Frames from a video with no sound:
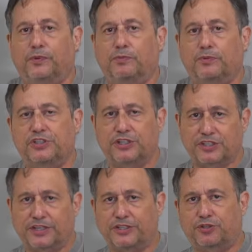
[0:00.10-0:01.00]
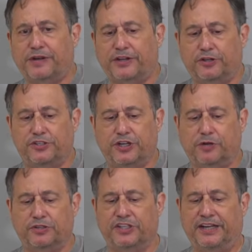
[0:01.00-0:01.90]
Was just at Trader
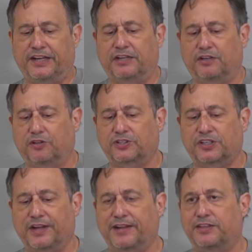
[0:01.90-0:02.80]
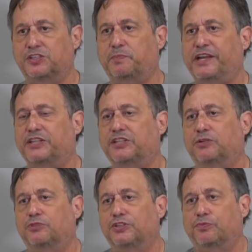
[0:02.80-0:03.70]
Joe's, and it looks like this pizza
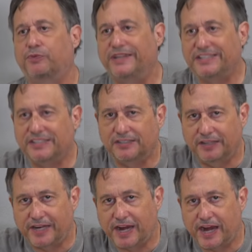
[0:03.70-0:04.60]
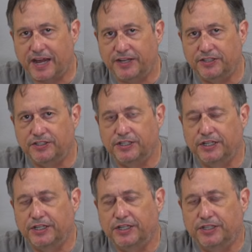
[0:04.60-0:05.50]
was recently added
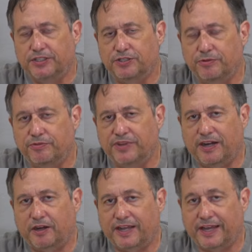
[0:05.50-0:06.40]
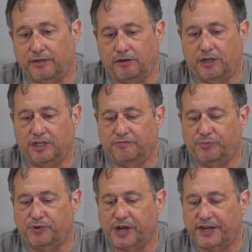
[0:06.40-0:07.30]
to their catalog of
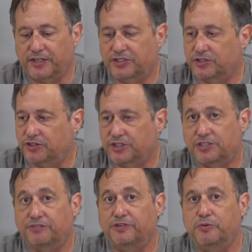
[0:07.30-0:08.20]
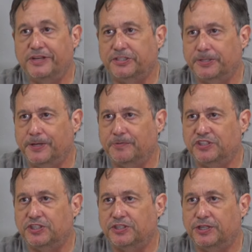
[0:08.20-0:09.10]
products just a few weeks ago. This
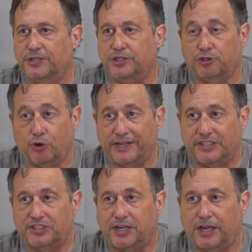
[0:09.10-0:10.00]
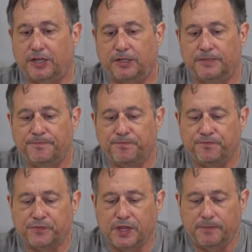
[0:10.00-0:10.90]
is the Detroit style
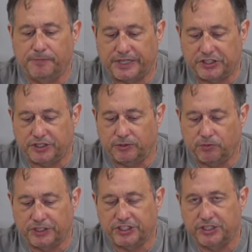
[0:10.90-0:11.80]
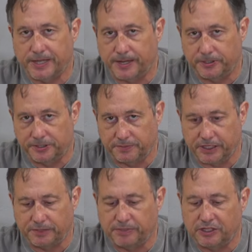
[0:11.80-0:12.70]
pizza, which scares
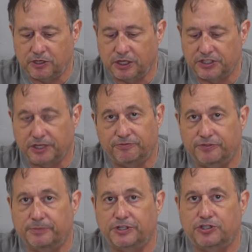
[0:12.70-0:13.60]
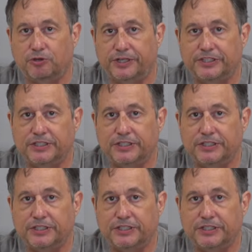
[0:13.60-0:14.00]
me because I'm from Detroit,